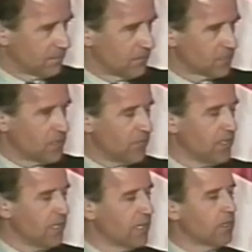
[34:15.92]
There's nothing
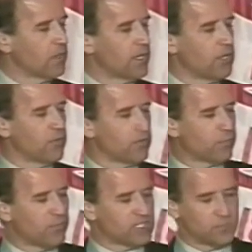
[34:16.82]
like looking over the
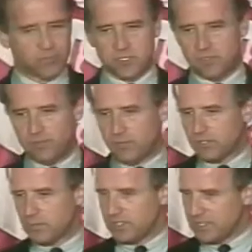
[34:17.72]
precipice to focus
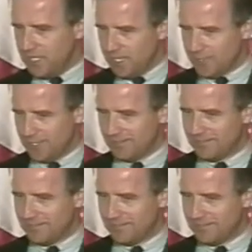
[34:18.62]
one's attention.